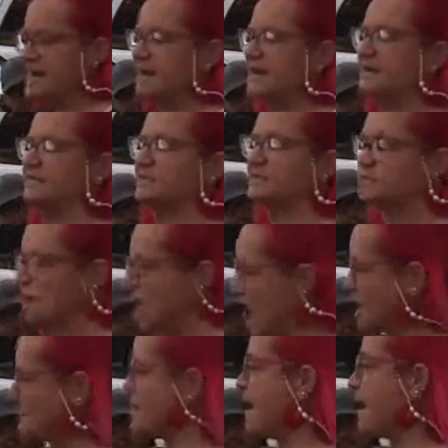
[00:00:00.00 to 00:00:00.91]
It is
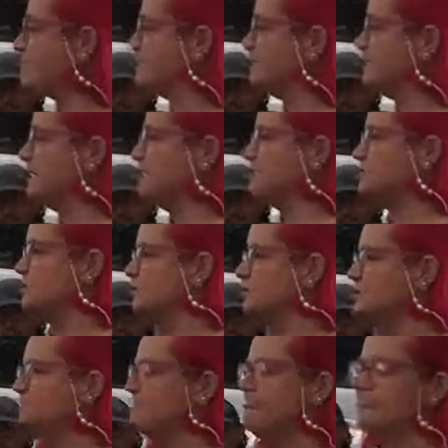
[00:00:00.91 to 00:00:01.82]
not about
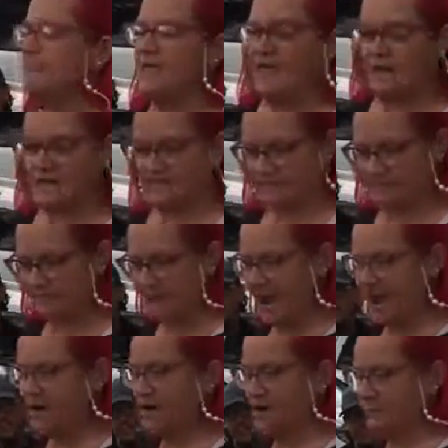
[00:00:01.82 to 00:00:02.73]
religion, it is
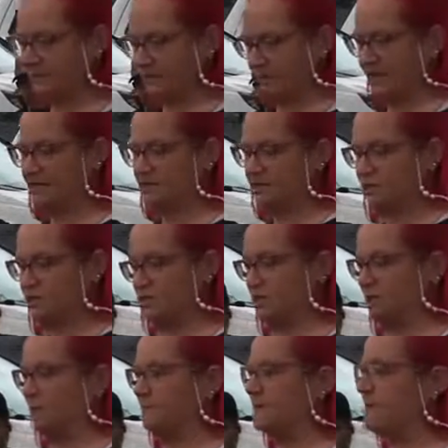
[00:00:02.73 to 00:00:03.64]
about a
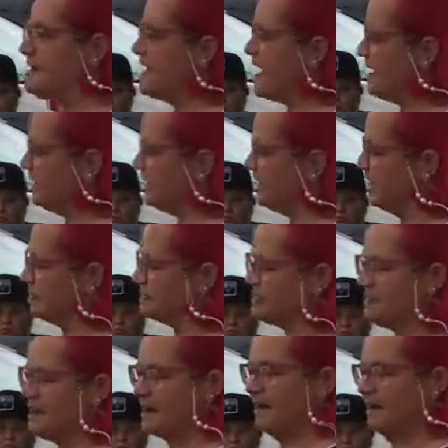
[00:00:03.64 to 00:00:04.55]
relationship. And it is
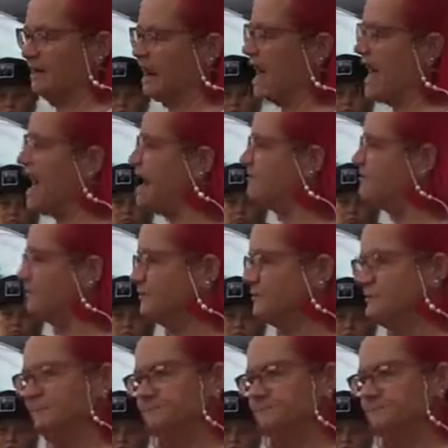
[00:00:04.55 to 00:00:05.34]
about a life